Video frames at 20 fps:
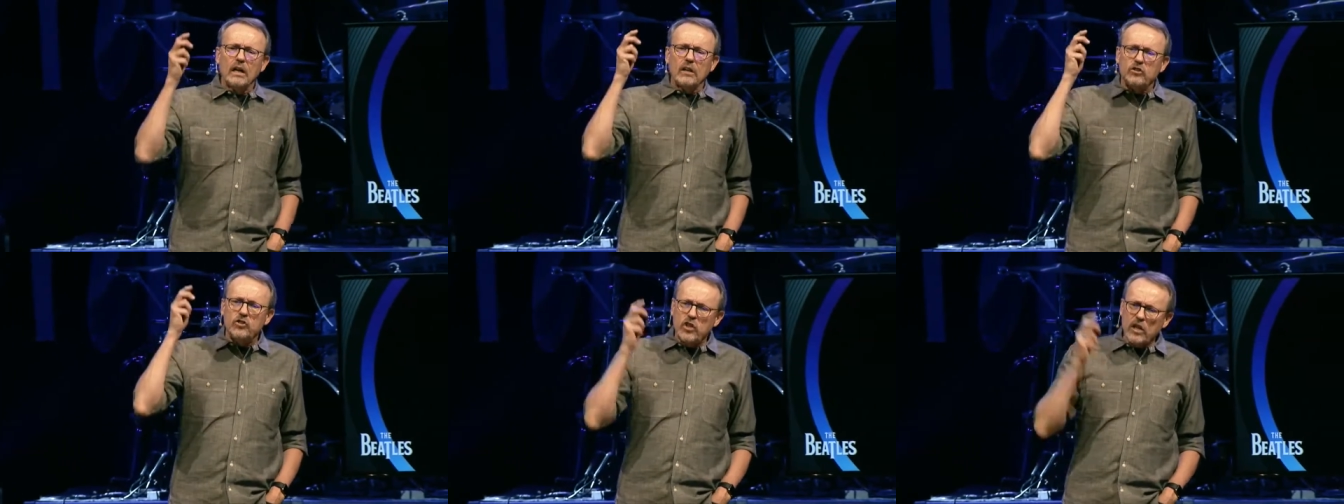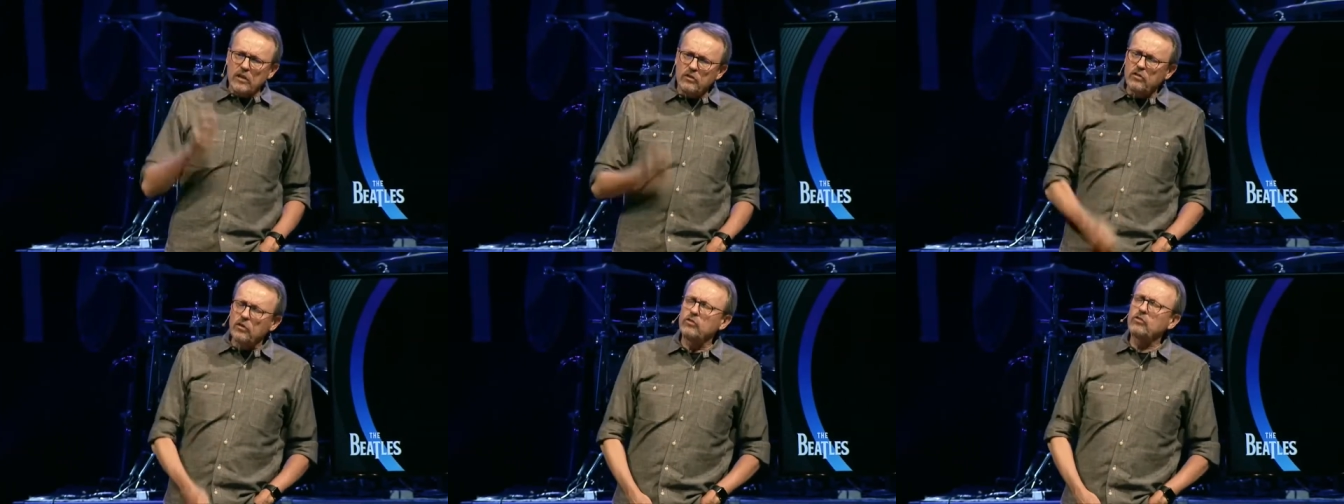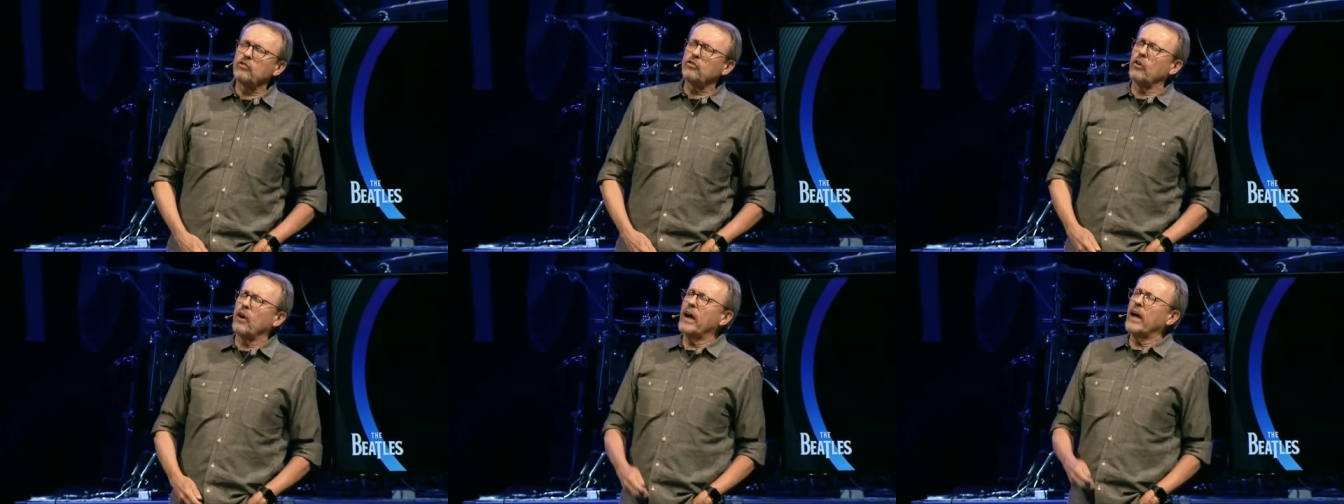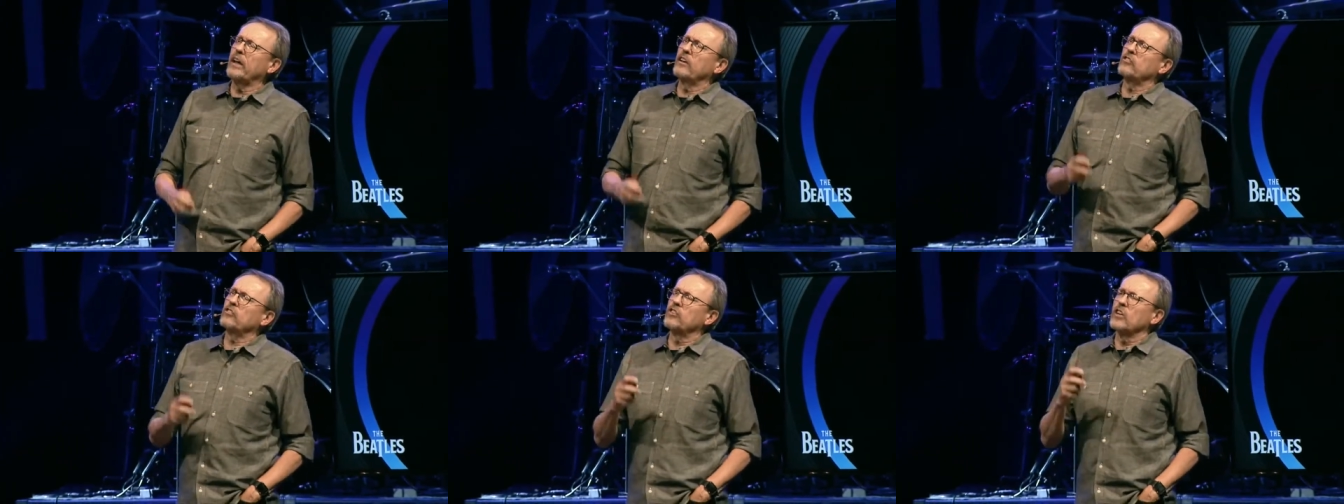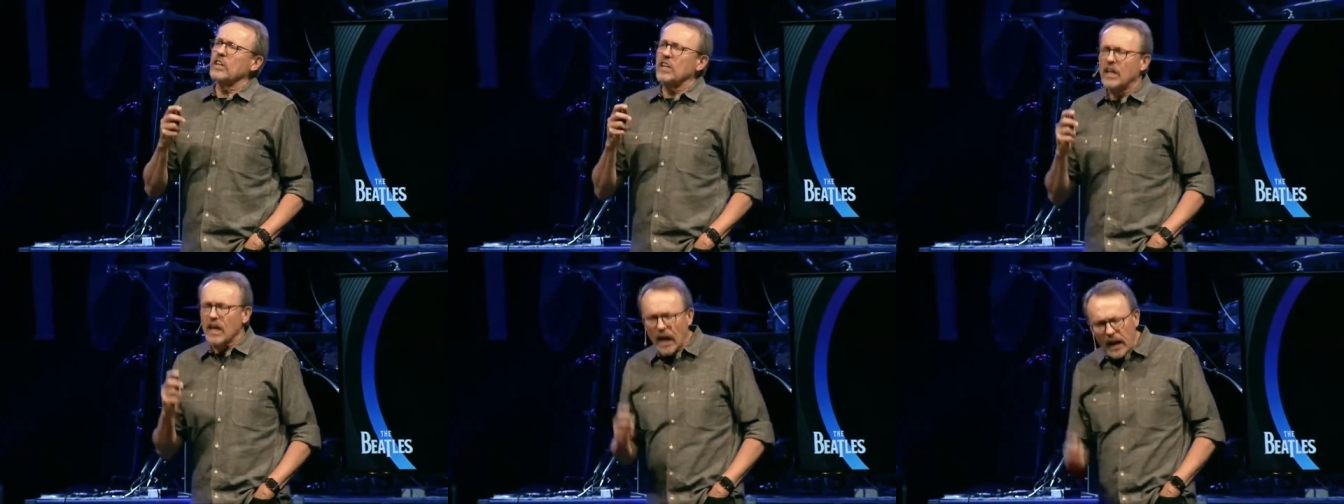Jesus Christ,
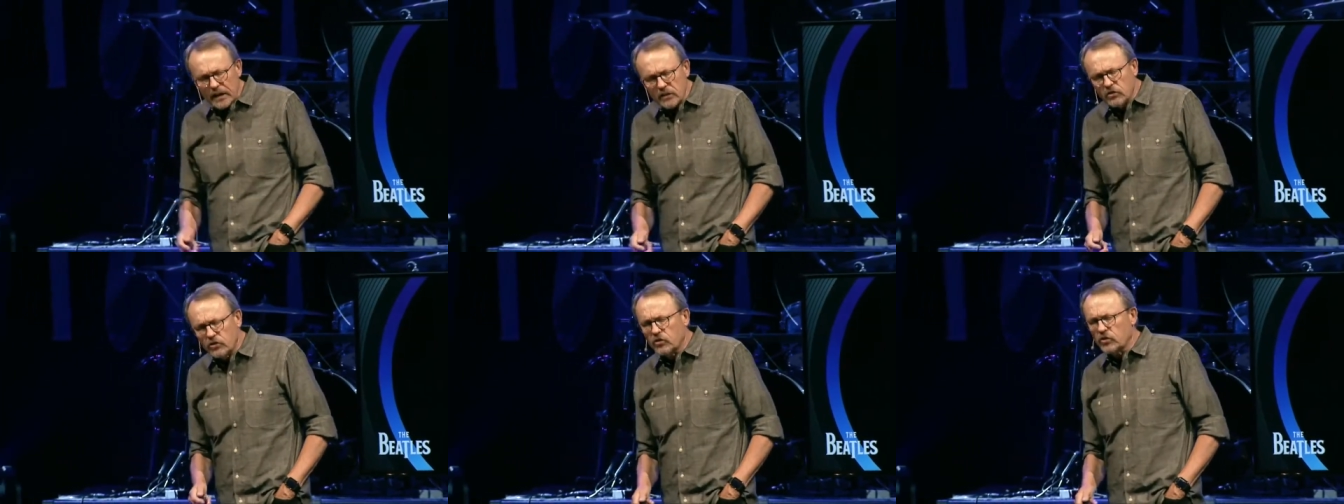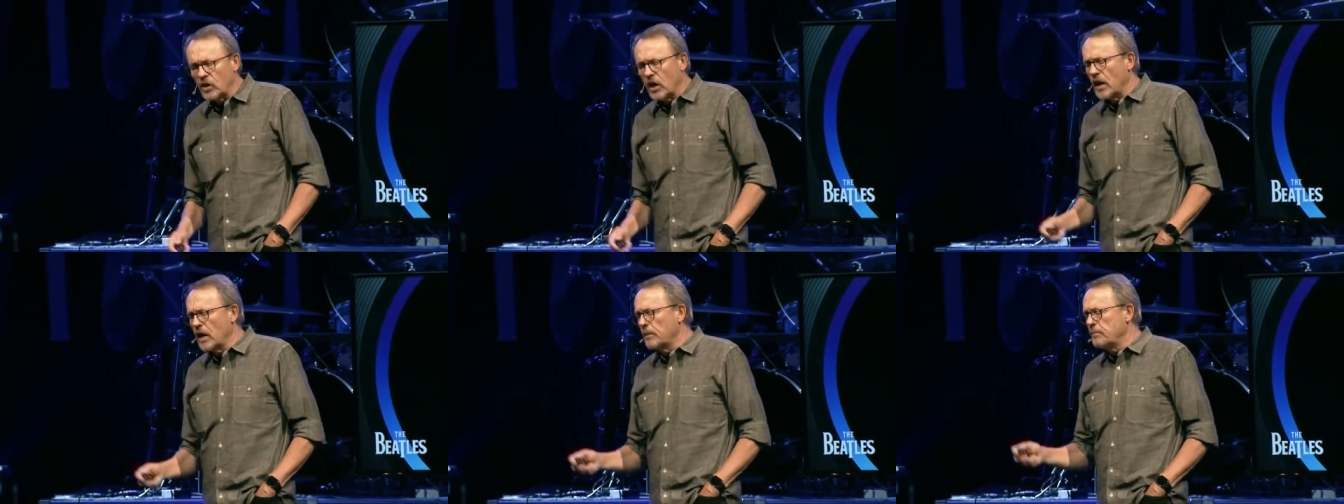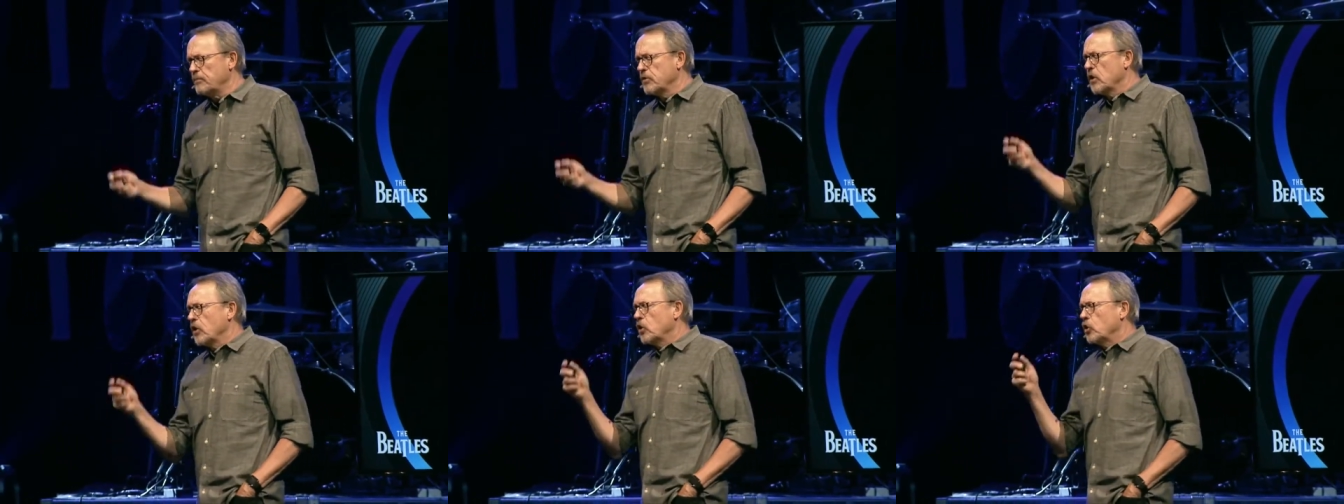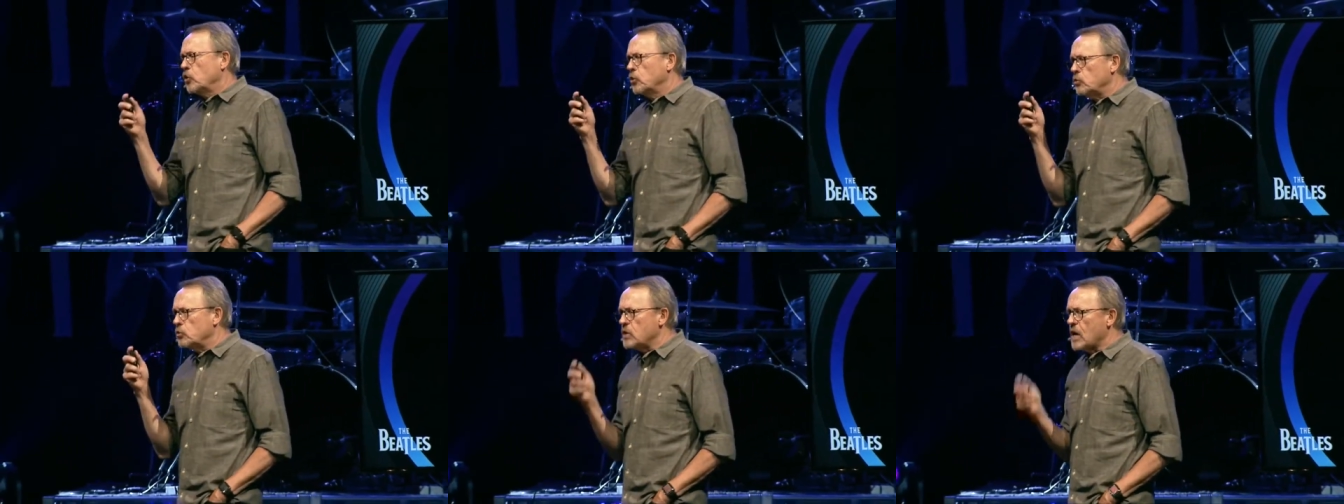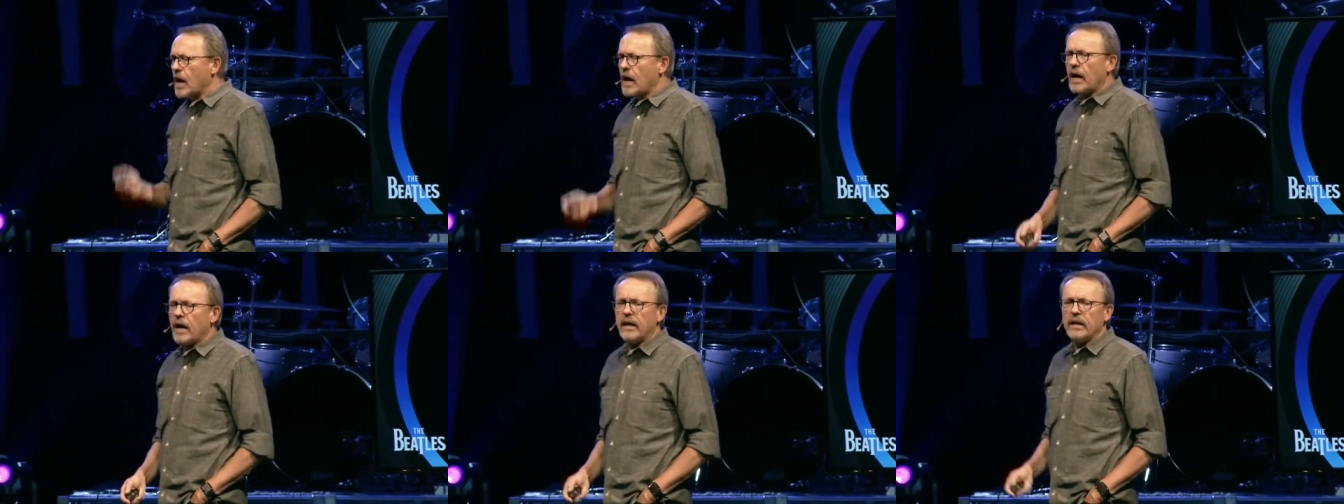God's Son, who
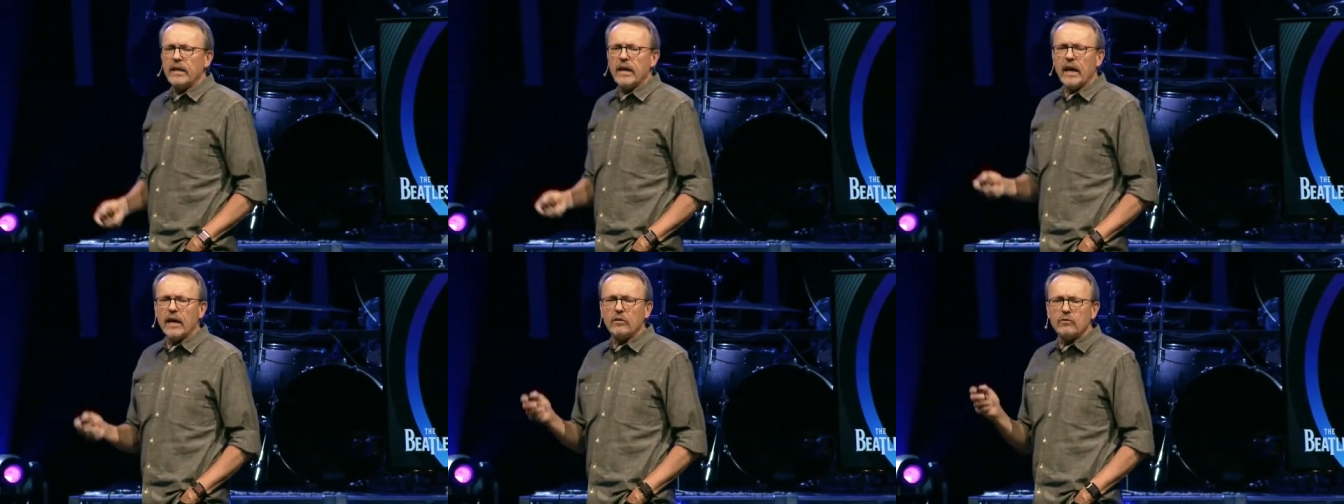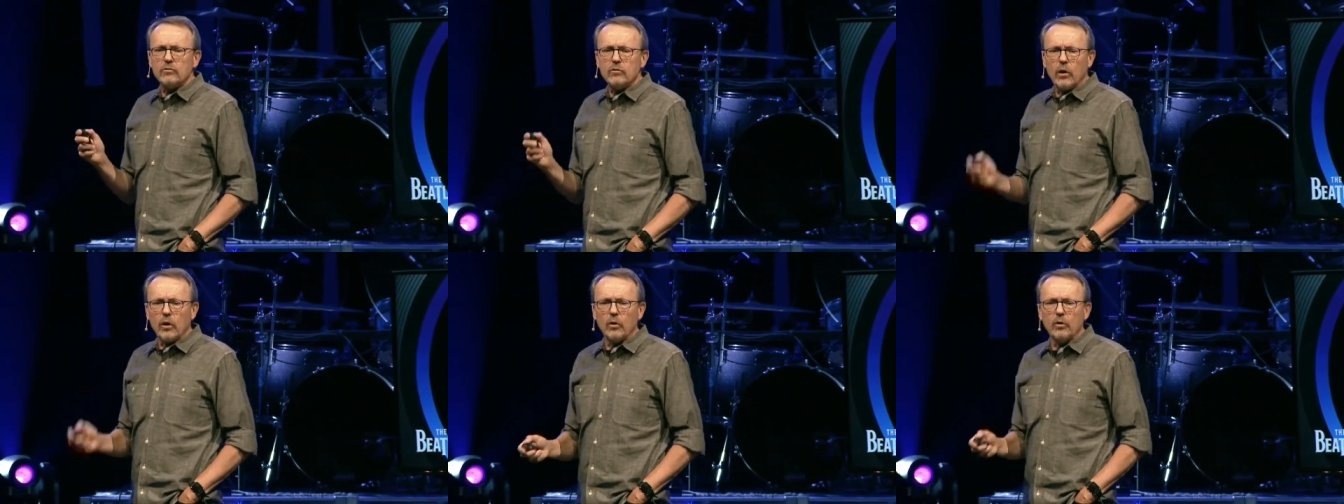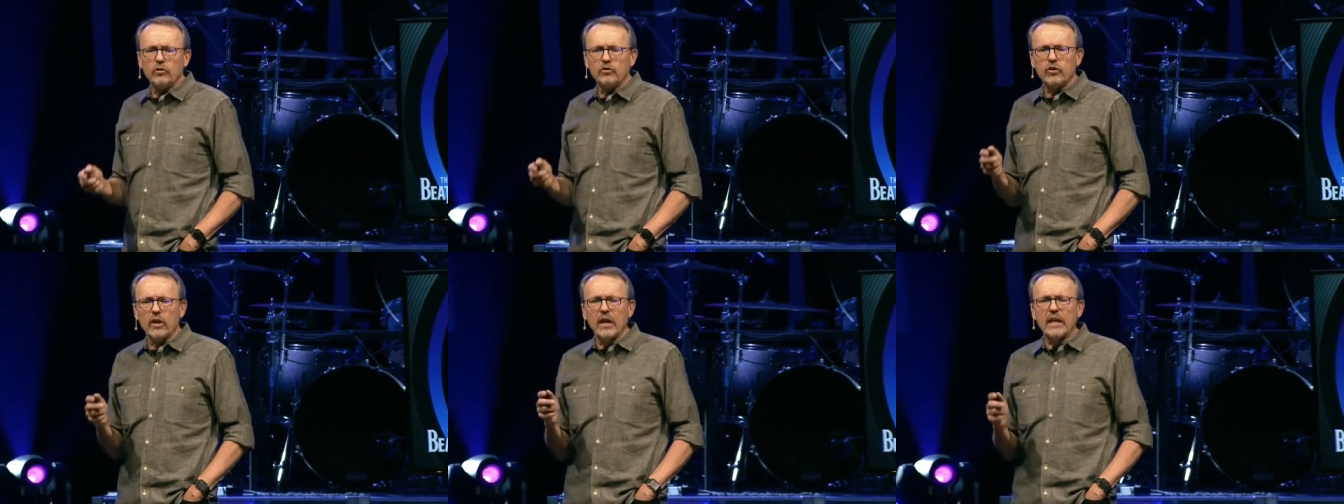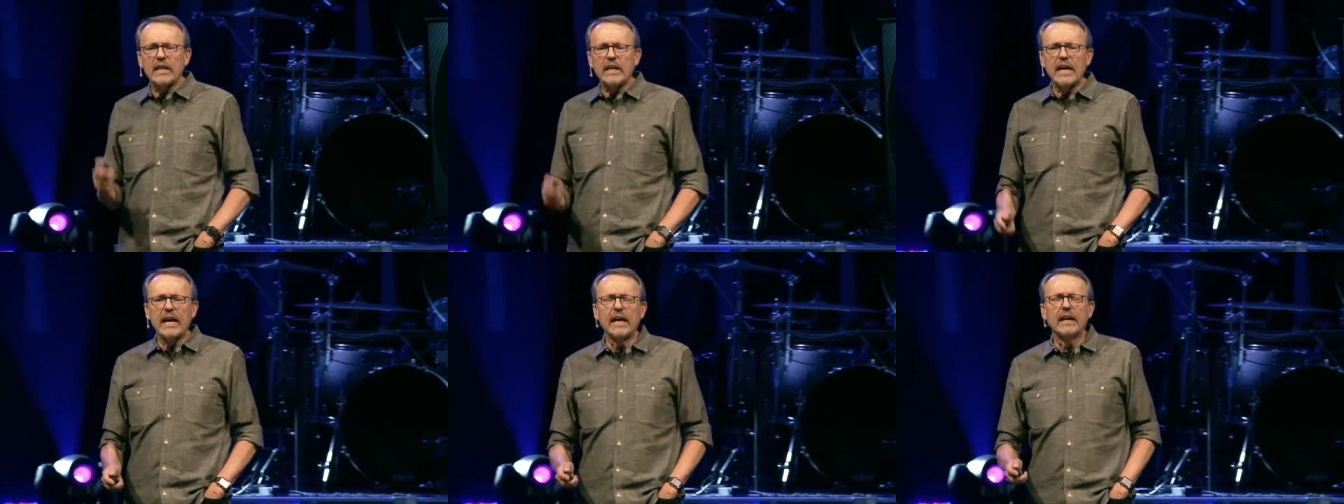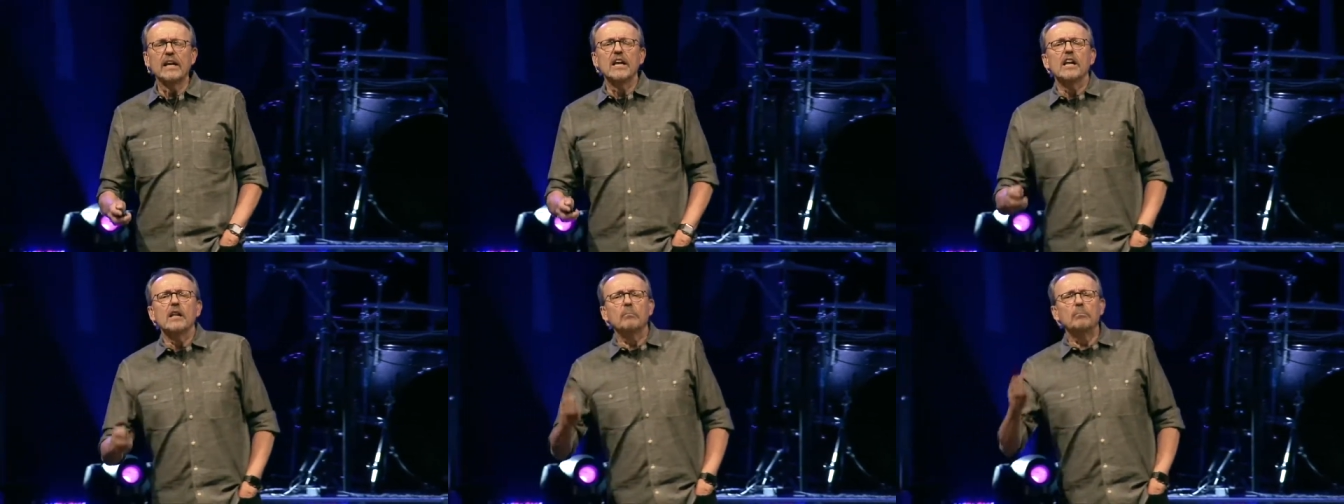died and rose again.